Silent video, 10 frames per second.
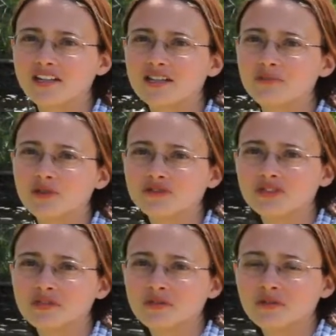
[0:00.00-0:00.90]
He moved
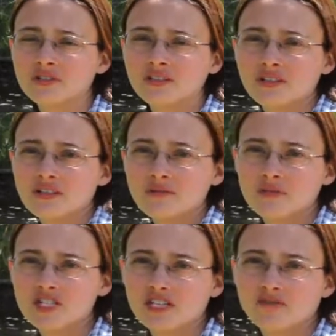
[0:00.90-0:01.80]
to
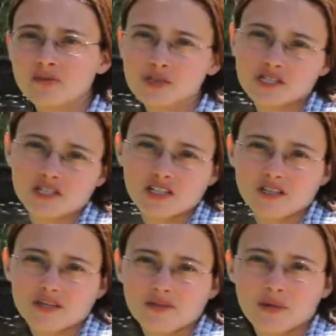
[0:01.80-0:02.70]
Michigan from
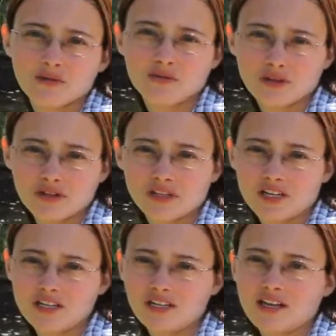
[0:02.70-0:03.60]
Missouri in about 4th grade,